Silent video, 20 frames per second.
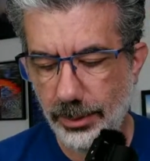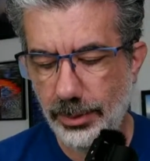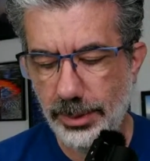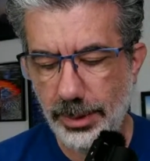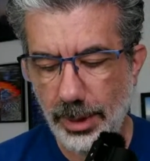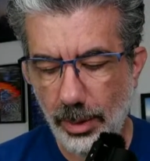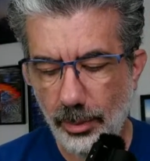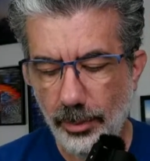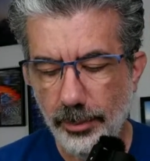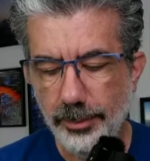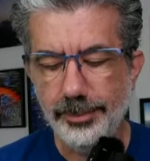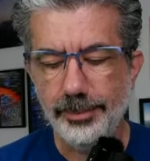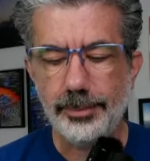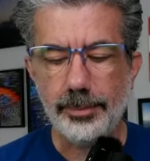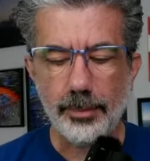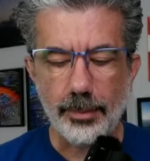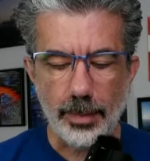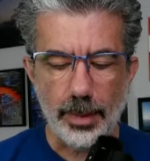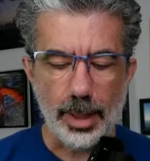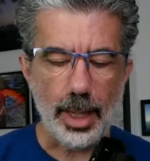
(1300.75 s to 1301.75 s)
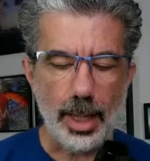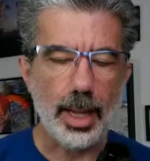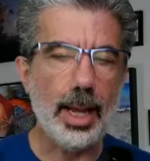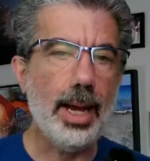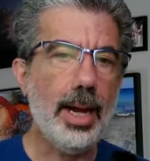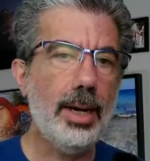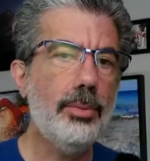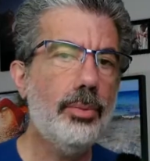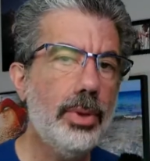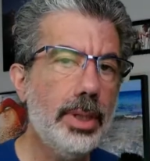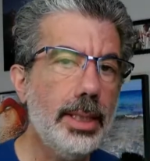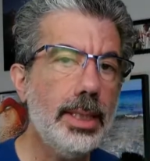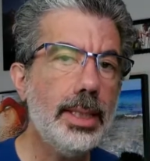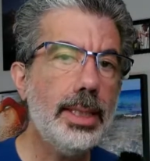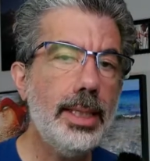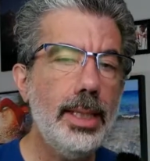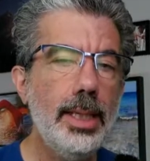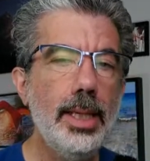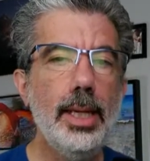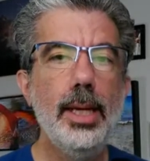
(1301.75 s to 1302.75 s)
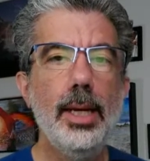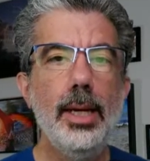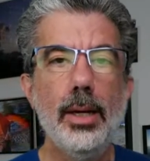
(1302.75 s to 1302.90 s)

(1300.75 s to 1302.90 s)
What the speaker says: So I really